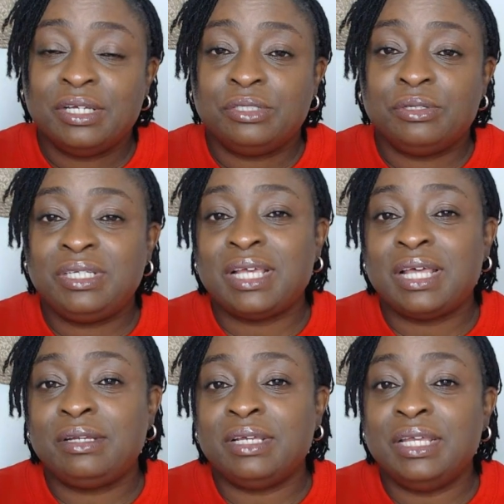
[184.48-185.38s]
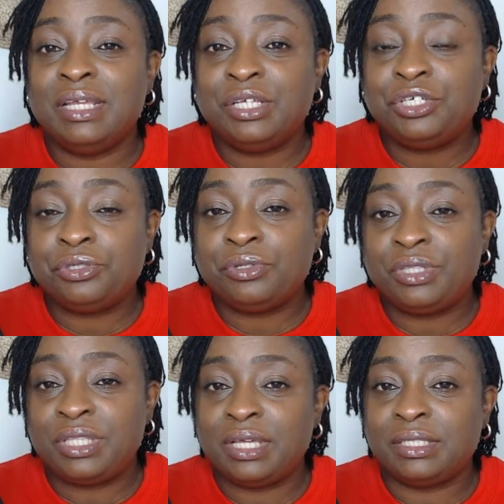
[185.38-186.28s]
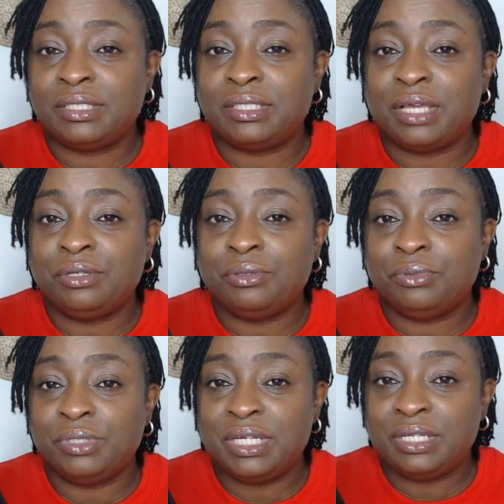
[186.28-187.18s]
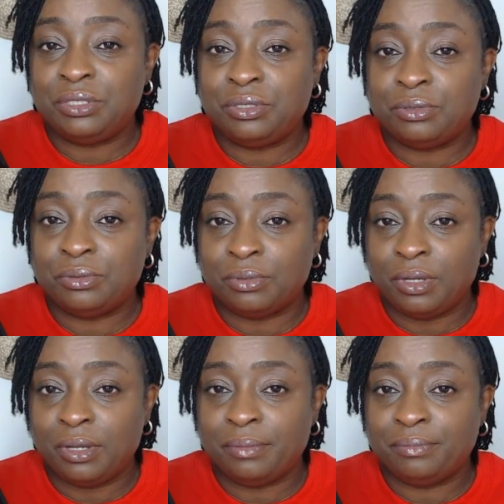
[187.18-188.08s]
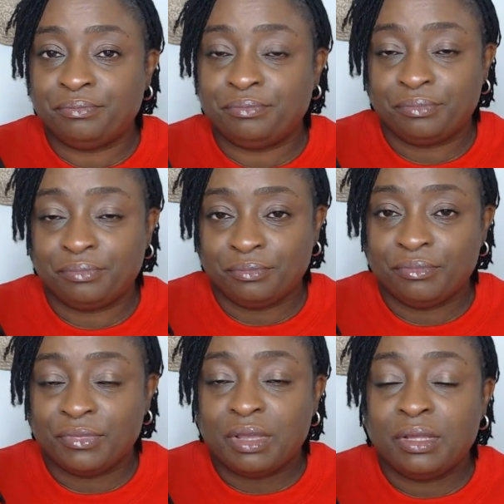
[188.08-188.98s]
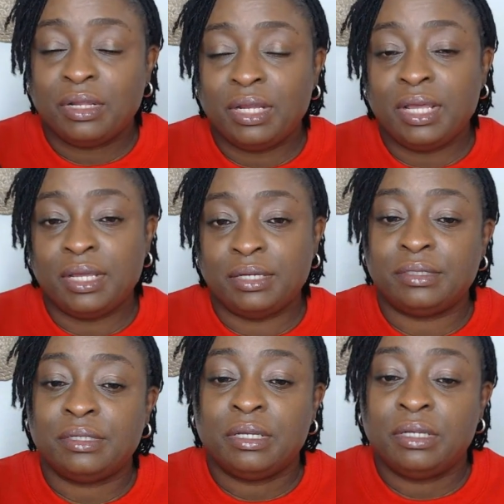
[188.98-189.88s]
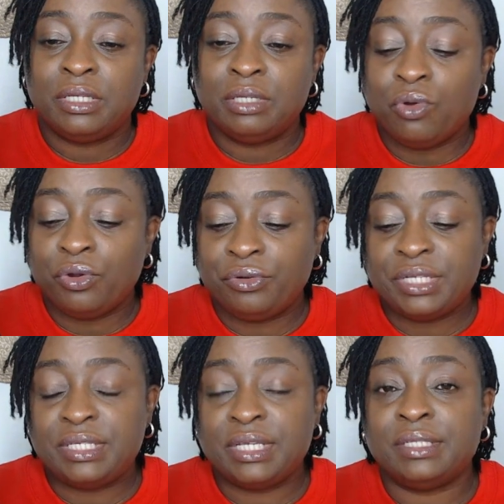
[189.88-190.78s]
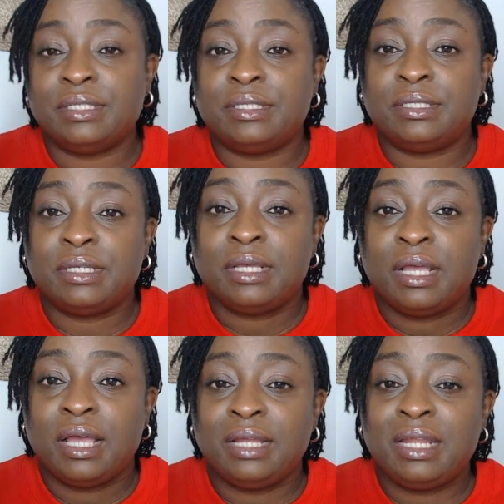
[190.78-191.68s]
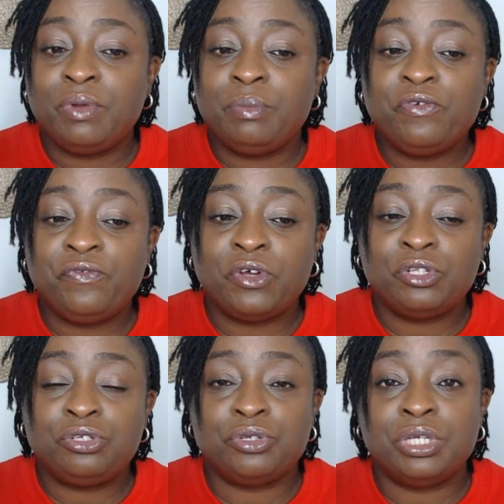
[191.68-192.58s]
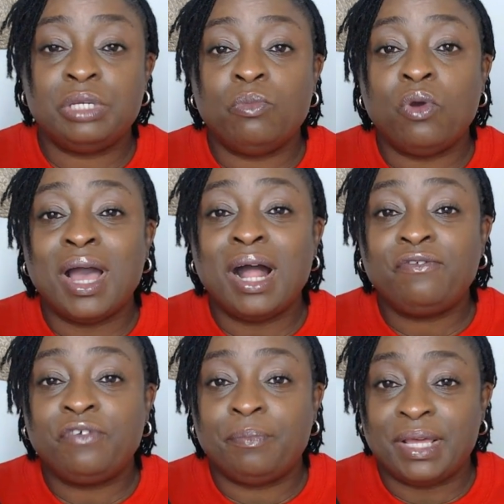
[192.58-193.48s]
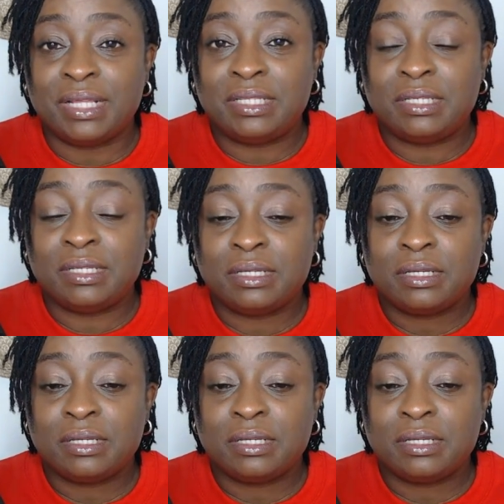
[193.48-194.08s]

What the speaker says: So these are the initial things that you would need to learn. Igbo greetings. And then we move on to Igbo Alphabet.